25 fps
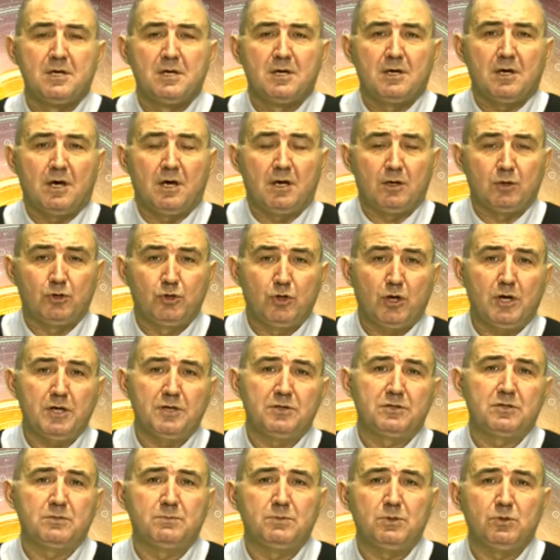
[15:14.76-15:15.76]
are going
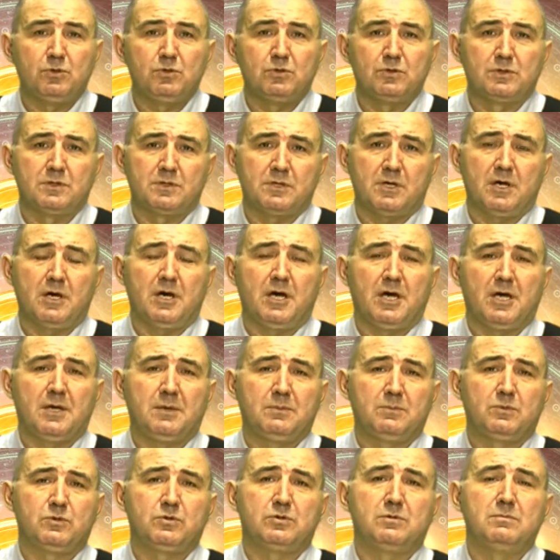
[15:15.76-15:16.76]
to be good
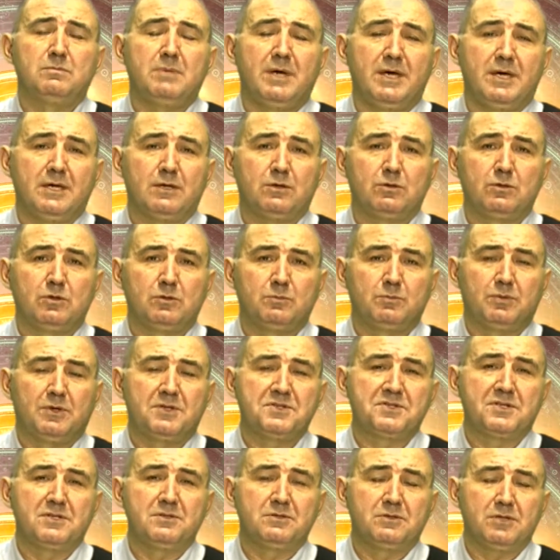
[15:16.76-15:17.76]
time to make good
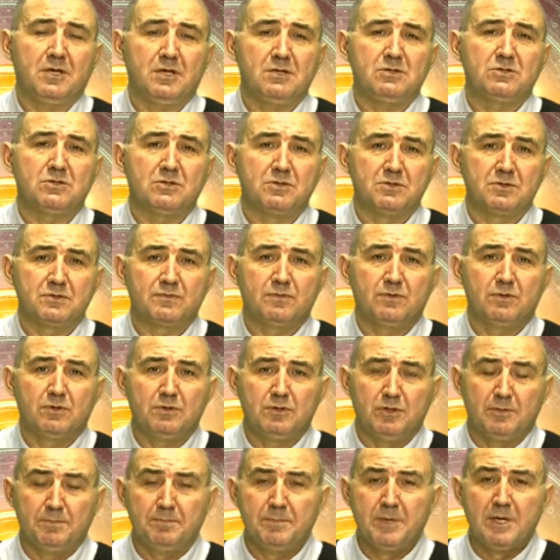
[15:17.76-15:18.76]
presentations for
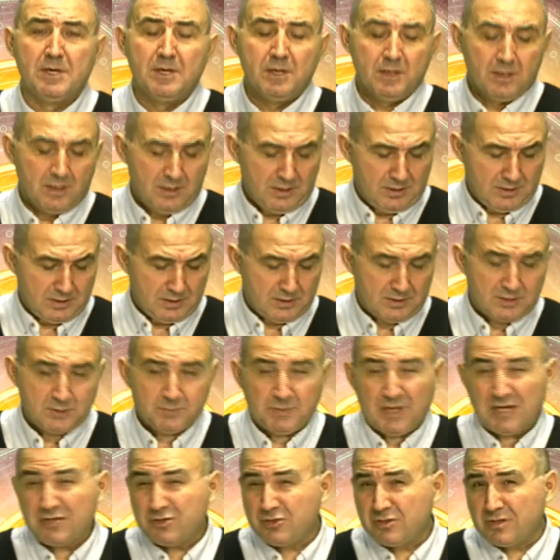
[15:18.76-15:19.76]
them.
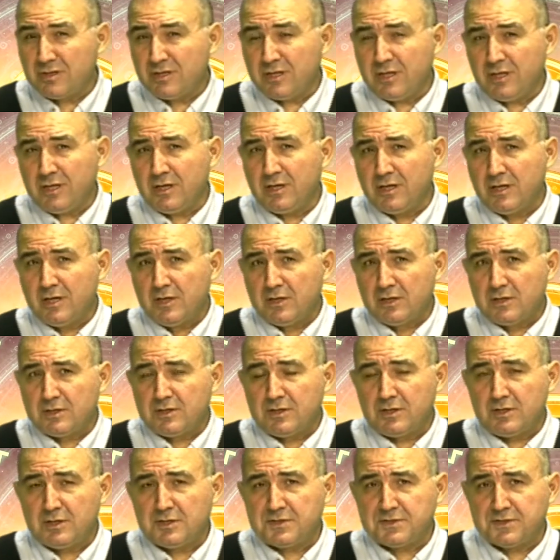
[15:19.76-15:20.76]
Especially
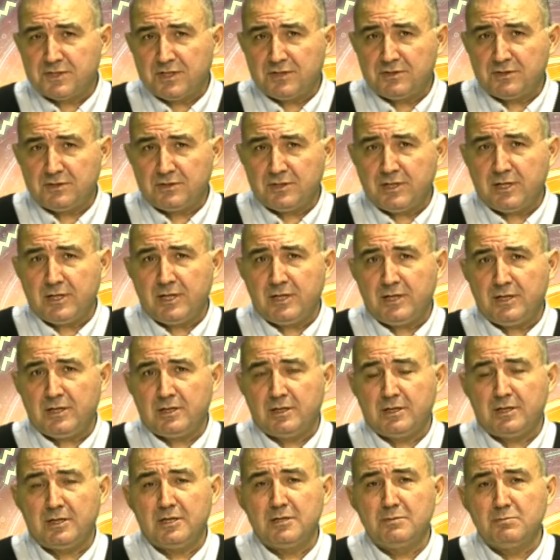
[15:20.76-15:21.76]
Saturday
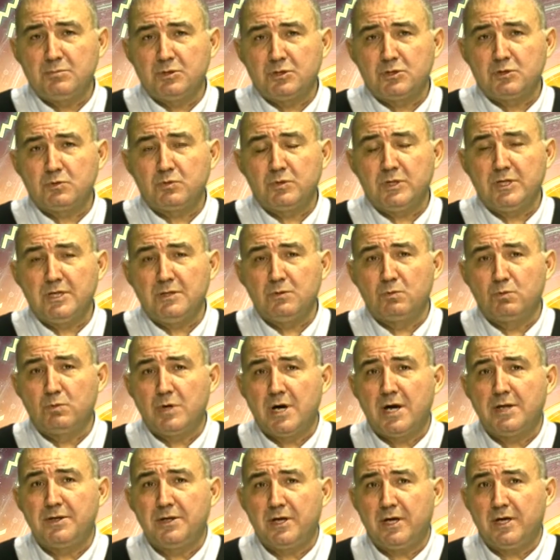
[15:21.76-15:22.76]
in between
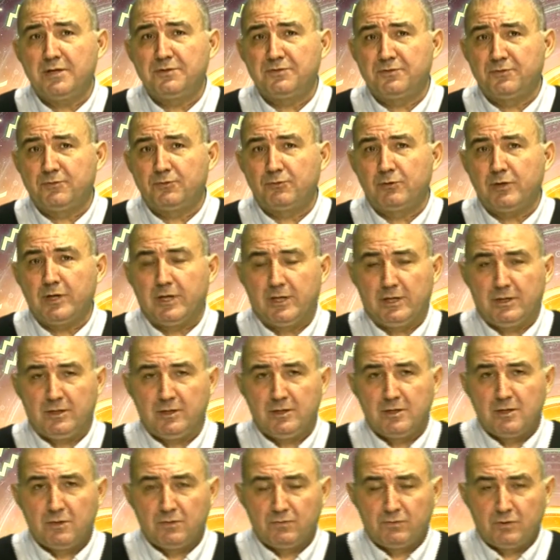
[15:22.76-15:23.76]
1 and 3
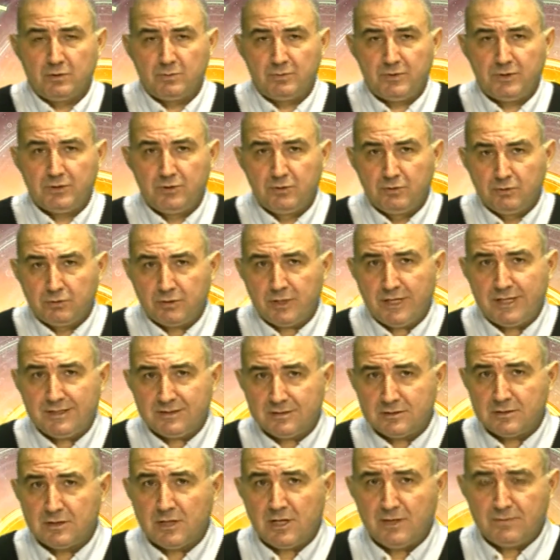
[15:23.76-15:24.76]
will be
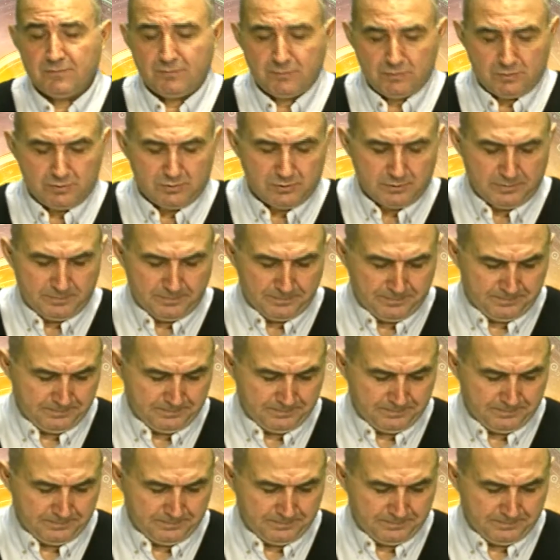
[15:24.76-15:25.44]
great time for them.